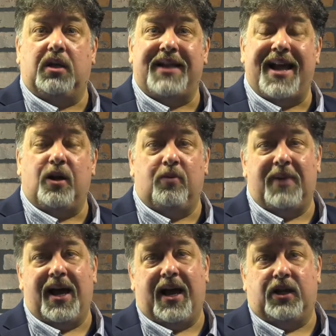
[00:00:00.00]

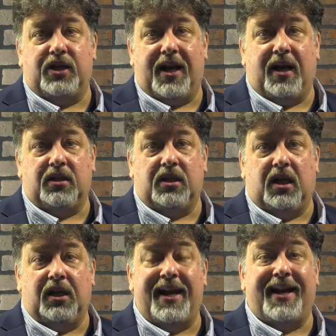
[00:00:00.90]
Dynamite. Shout out to
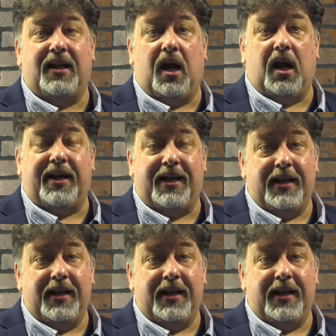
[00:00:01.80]
Lenny Clark.